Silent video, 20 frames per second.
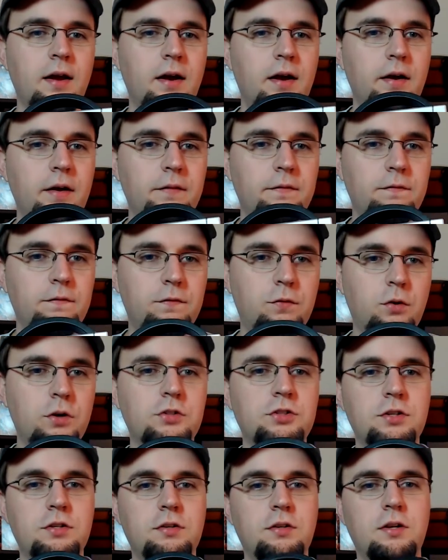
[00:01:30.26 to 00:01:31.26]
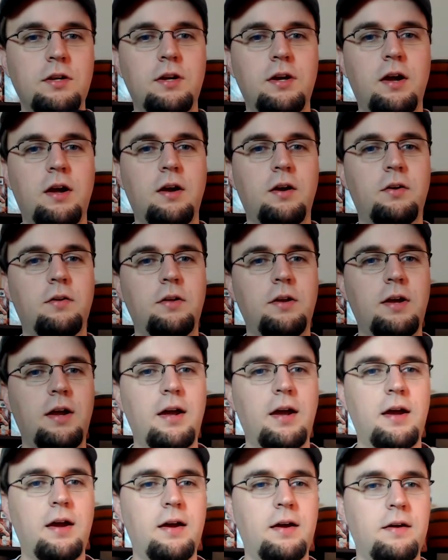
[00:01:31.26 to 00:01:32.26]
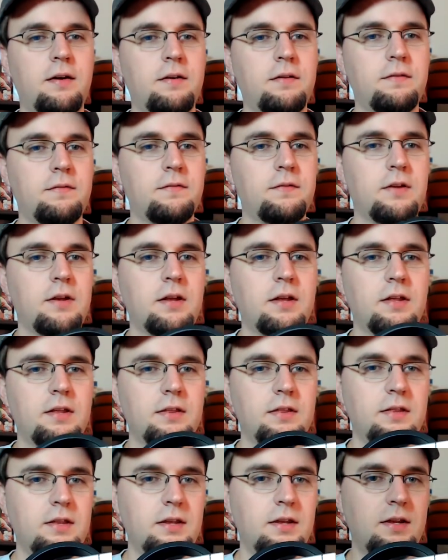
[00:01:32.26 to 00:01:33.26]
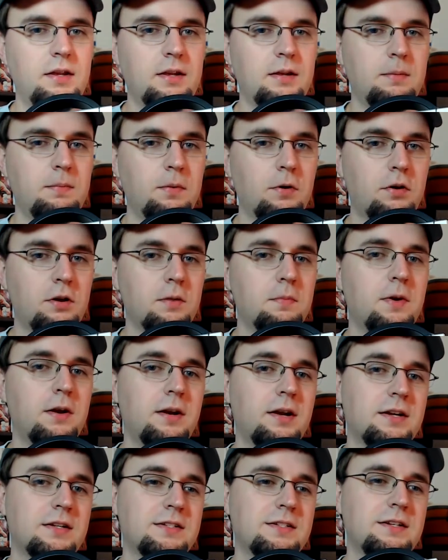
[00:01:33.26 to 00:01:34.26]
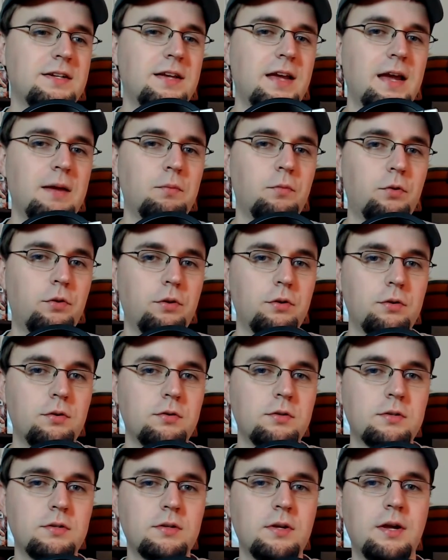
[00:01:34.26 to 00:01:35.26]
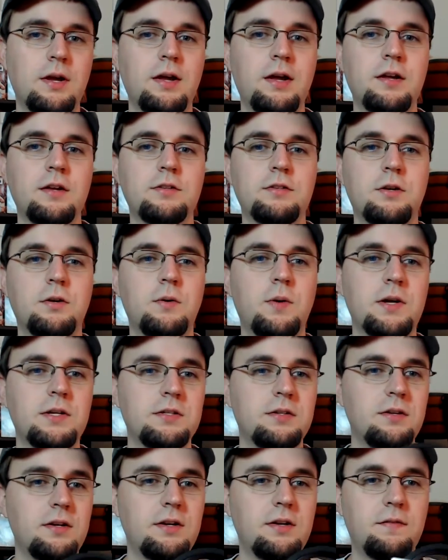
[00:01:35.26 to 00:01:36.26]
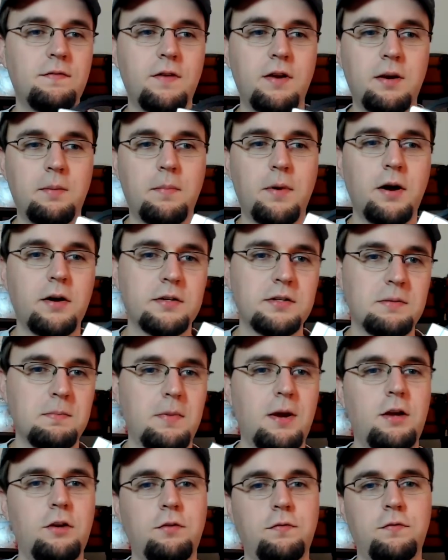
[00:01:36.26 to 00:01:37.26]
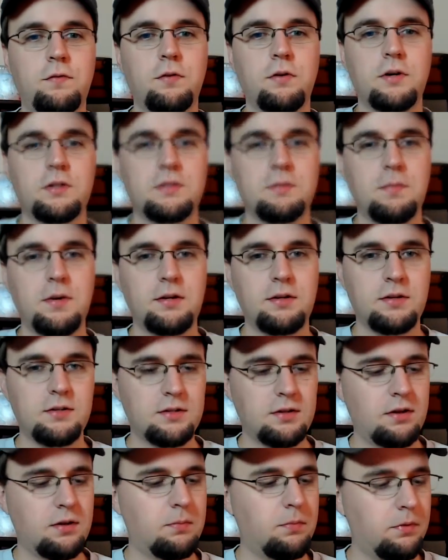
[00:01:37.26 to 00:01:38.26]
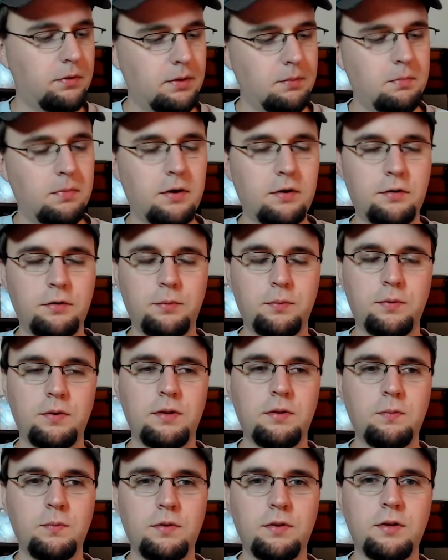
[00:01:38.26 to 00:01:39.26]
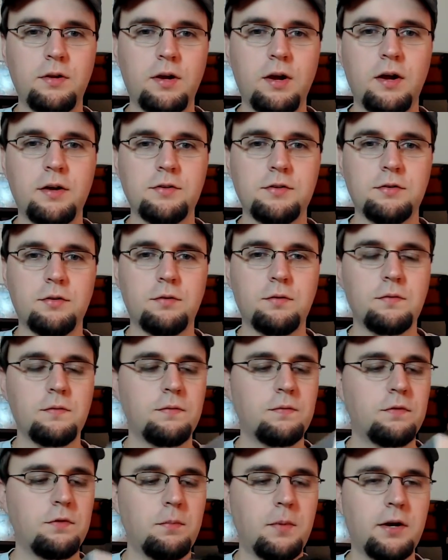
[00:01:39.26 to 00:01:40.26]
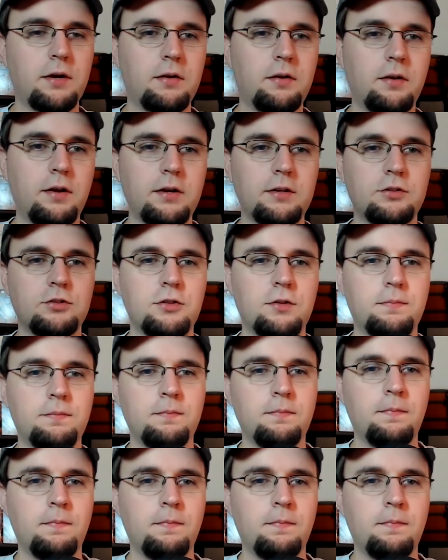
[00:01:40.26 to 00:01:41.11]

Unfortunately, I only have the Pokemon XD game loose, so I still need to find a box and manual for it to make this a complete bundle with the console for my collection.